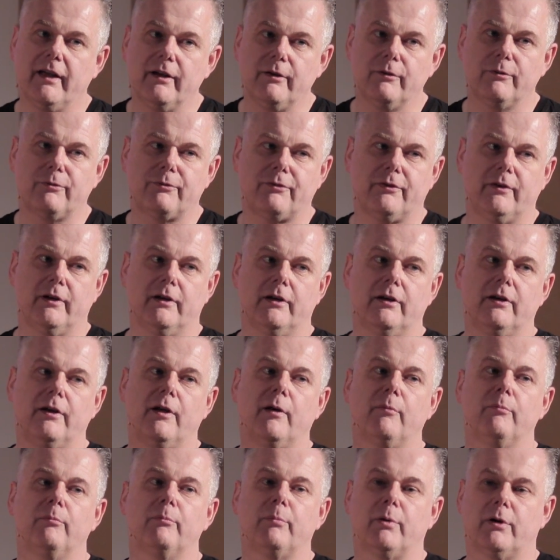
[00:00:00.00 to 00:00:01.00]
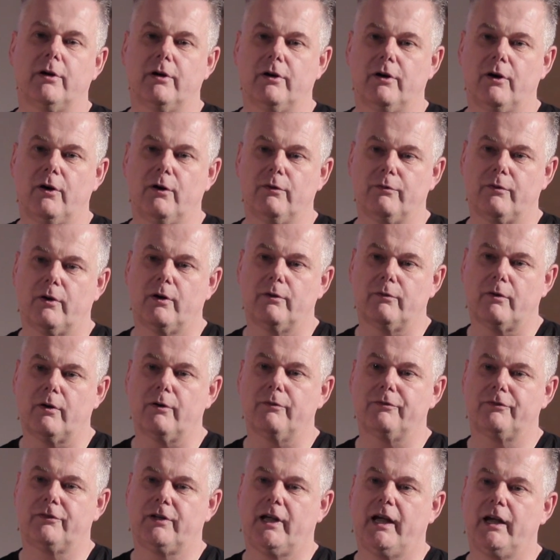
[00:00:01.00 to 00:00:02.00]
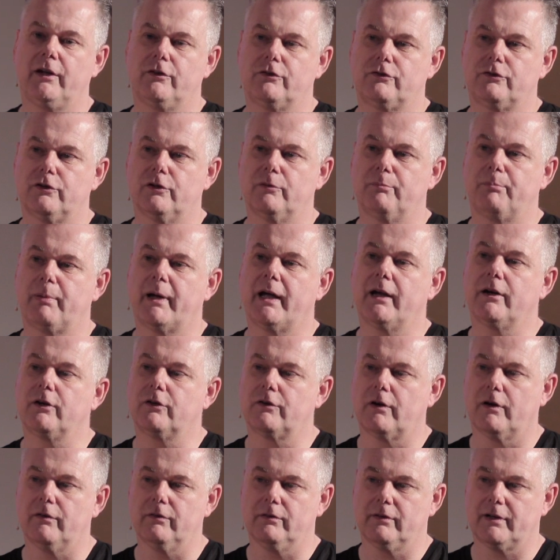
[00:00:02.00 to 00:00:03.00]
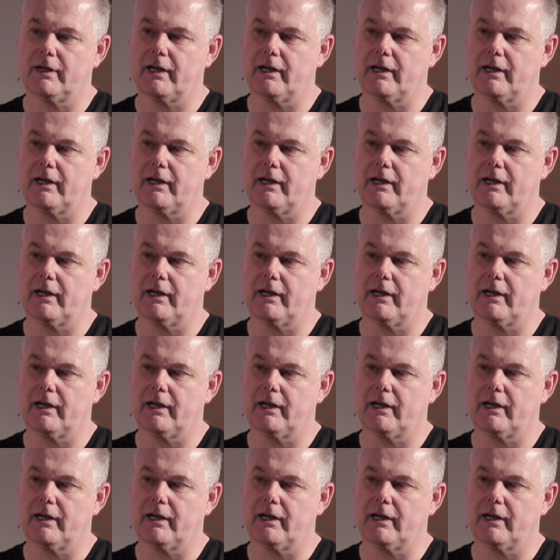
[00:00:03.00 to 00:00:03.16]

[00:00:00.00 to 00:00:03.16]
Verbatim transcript: infinite number of, of, of textured background